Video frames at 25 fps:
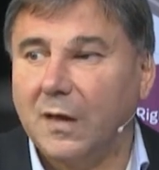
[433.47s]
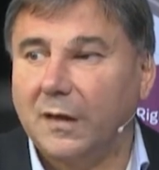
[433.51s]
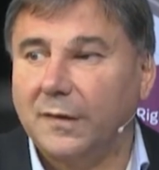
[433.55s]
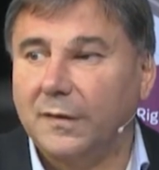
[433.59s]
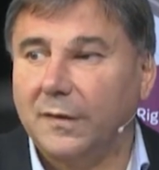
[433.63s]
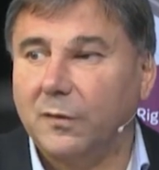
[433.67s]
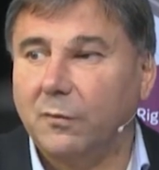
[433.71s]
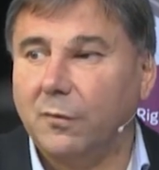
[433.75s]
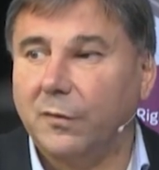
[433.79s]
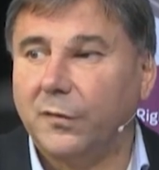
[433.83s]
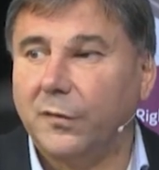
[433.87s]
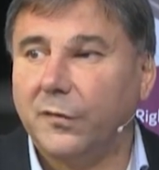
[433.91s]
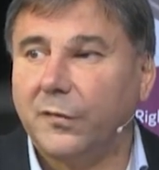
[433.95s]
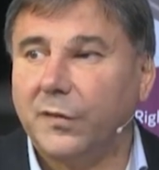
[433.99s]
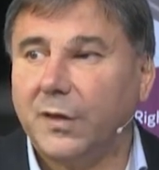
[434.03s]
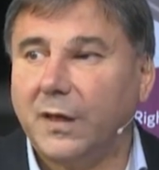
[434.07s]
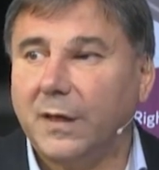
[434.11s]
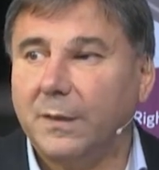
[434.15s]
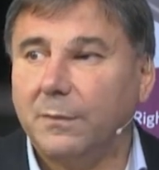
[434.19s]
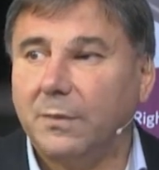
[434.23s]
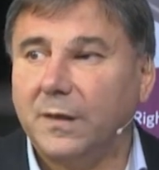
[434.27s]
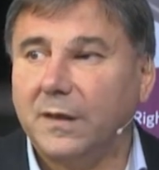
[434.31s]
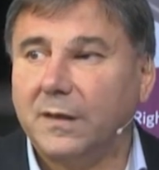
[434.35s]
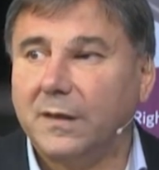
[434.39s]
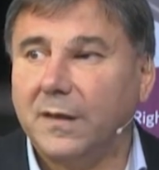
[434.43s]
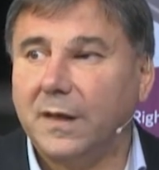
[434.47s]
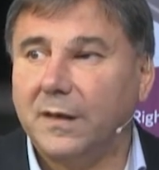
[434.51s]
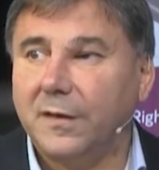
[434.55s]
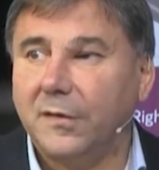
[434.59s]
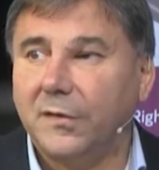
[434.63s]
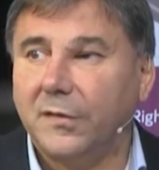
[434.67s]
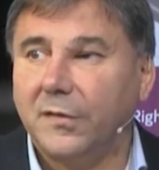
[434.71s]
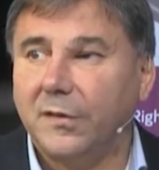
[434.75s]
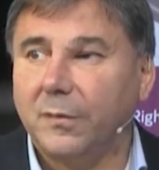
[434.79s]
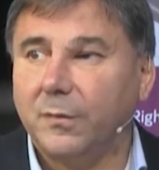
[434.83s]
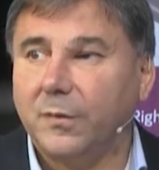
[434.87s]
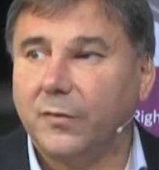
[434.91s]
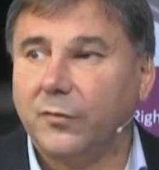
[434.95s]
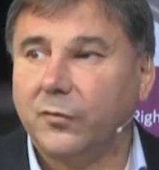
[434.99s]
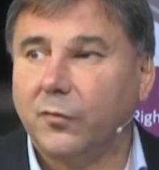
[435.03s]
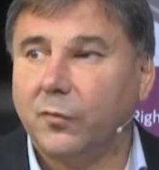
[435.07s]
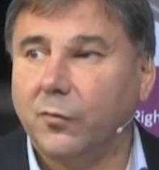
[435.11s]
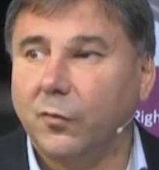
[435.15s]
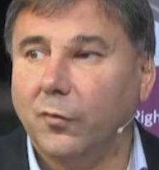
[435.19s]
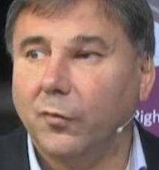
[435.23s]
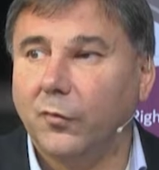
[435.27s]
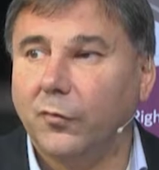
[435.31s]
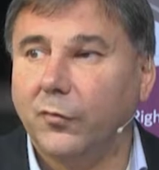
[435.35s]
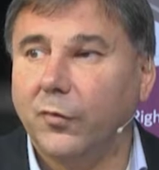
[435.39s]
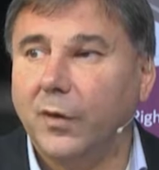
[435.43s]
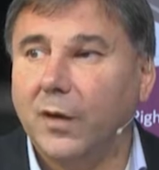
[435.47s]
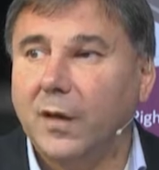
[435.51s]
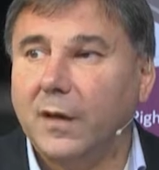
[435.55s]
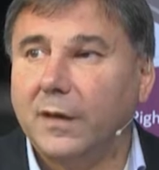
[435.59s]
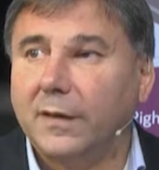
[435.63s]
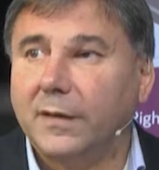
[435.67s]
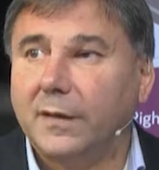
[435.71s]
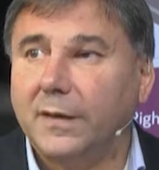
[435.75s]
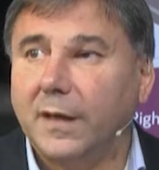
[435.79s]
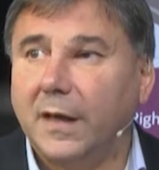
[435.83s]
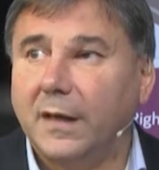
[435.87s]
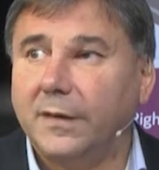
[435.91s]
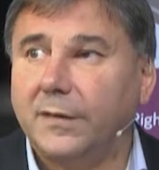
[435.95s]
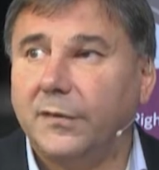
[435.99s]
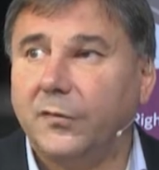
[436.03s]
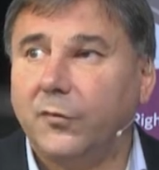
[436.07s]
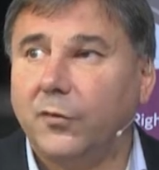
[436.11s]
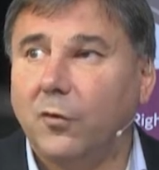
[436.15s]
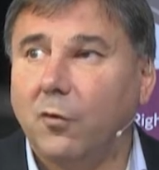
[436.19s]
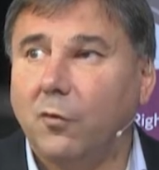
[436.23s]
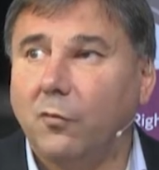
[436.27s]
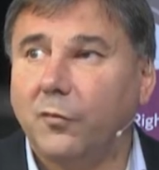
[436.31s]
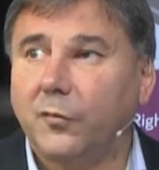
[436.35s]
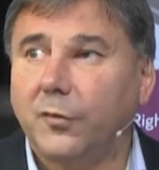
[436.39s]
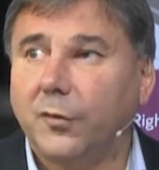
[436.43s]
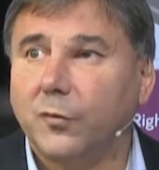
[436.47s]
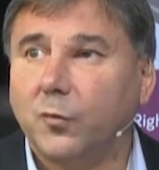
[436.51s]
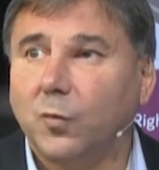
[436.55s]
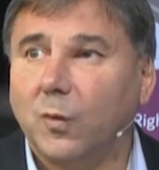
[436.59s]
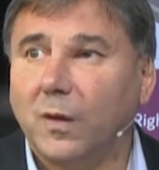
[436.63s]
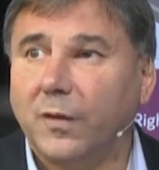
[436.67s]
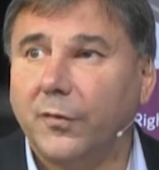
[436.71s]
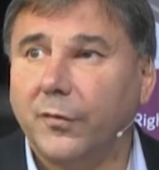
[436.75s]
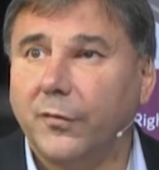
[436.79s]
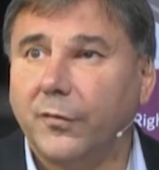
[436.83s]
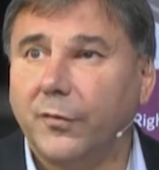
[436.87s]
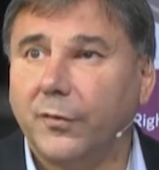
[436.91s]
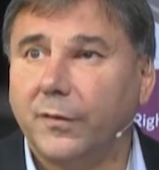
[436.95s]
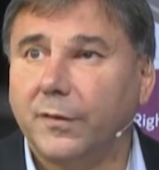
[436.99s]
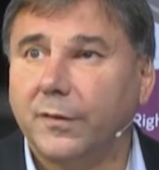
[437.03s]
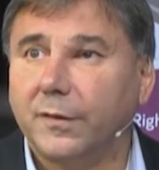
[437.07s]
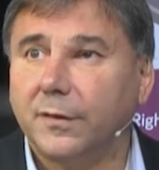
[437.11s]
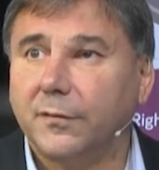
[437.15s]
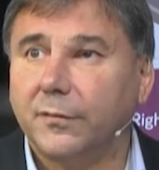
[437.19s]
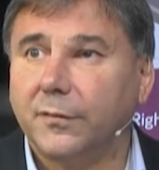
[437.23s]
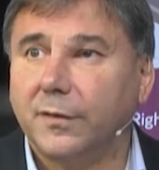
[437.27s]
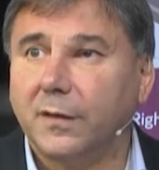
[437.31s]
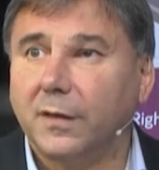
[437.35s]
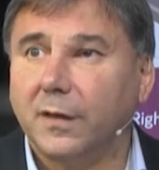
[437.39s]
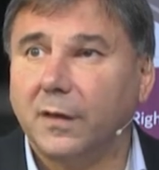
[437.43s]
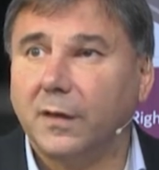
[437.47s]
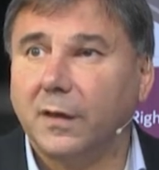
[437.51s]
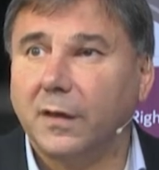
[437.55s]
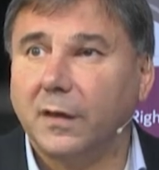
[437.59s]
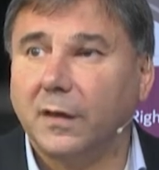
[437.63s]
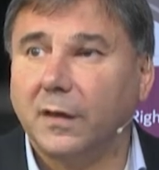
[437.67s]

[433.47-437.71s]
There was a study being done in German schools that shows that one third of the